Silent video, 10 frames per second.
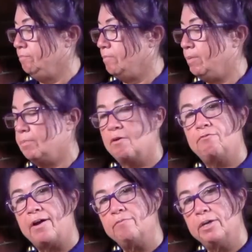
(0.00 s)
maybe about
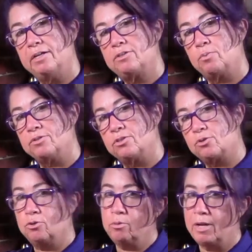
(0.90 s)
5 minutes. Once it's
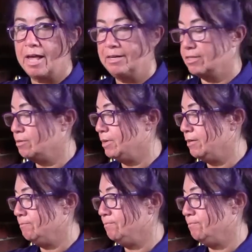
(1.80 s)
cool, we'll add it to the meat.